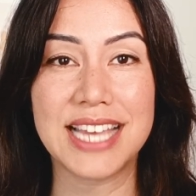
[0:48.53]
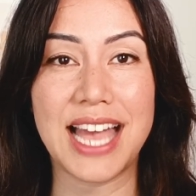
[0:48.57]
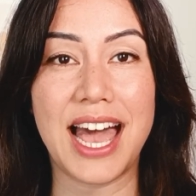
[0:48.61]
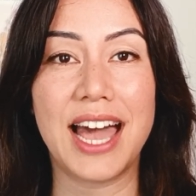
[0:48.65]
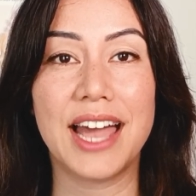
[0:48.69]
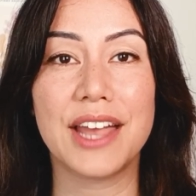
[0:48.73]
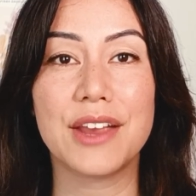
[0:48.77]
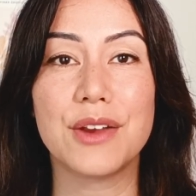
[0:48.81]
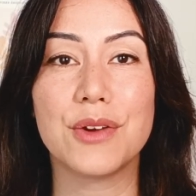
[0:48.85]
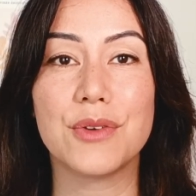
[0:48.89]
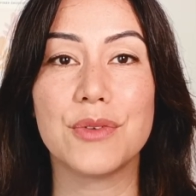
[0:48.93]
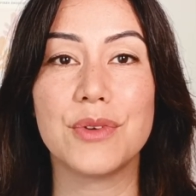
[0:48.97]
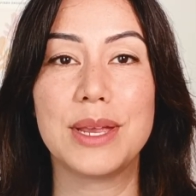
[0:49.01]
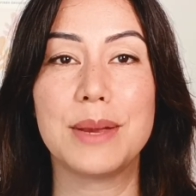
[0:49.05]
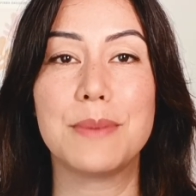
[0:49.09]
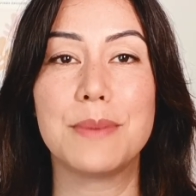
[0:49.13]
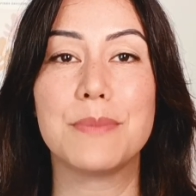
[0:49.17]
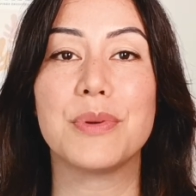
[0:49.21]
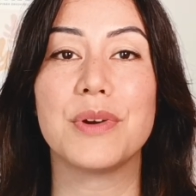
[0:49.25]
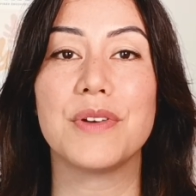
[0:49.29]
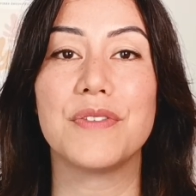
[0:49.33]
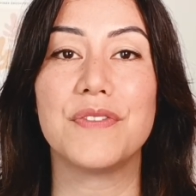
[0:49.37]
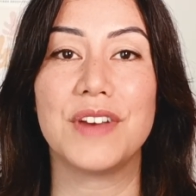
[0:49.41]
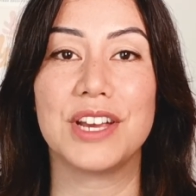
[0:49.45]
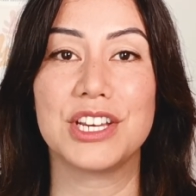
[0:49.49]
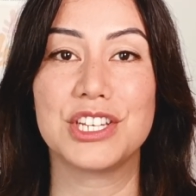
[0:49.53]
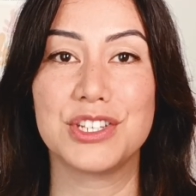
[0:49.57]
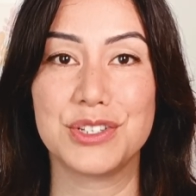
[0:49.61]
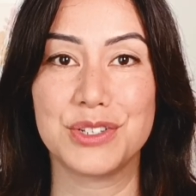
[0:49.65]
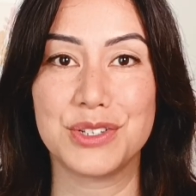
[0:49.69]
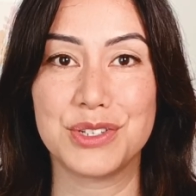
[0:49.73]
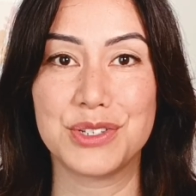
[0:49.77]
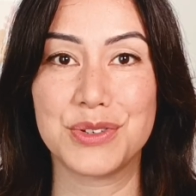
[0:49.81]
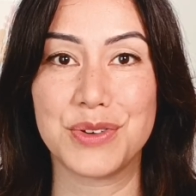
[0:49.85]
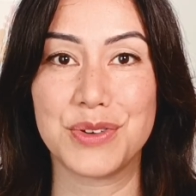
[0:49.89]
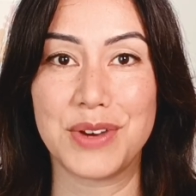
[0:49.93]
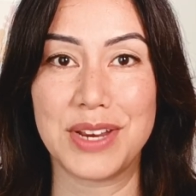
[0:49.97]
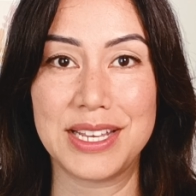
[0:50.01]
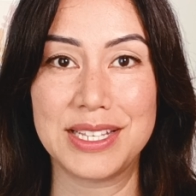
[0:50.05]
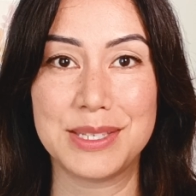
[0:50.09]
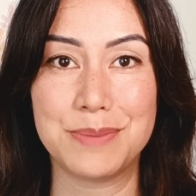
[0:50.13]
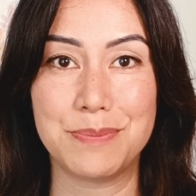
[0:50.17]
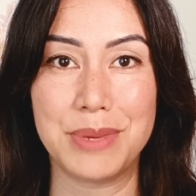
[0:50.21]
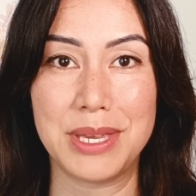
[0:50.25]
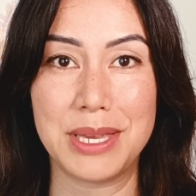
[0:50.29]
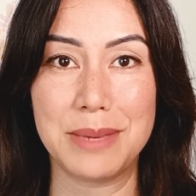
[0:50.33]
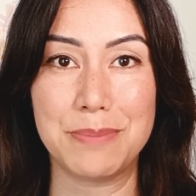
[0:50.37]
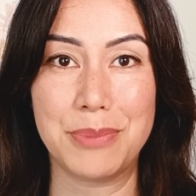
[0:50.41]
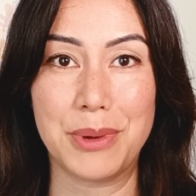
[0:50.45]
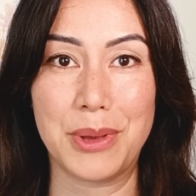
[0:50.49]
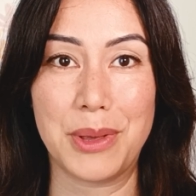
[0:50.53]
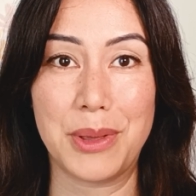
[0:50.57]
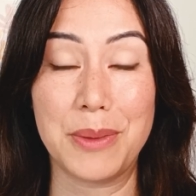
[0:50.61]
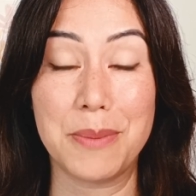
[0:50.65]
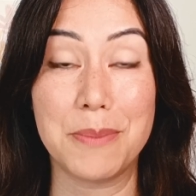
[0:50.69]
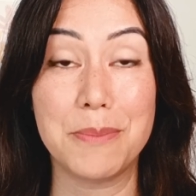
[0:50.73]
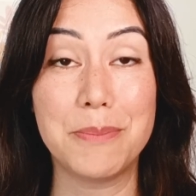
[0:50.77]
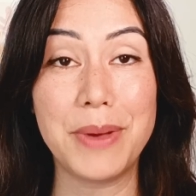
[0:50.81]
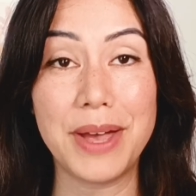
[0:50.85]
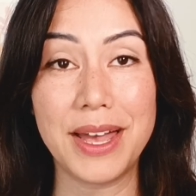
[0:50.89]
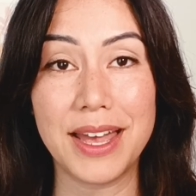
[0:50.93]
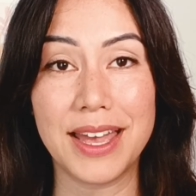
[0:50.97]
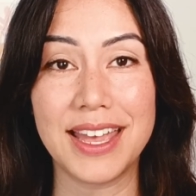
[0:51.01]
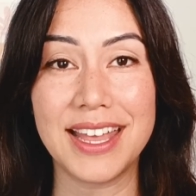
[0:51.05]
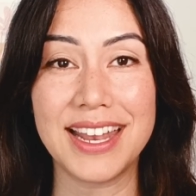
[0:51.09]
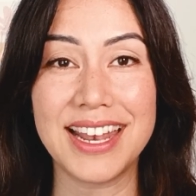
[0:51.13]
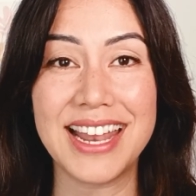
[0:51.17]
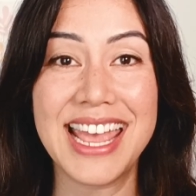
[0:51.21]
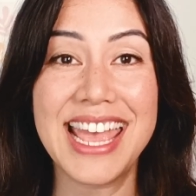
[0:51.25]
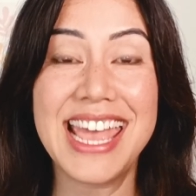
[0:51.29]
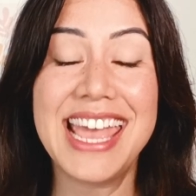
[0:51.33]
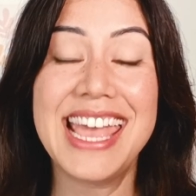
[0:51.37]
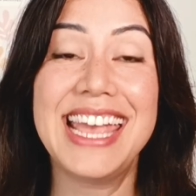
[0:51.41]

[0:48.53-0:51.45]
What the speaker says: hiring professional tradespeople, but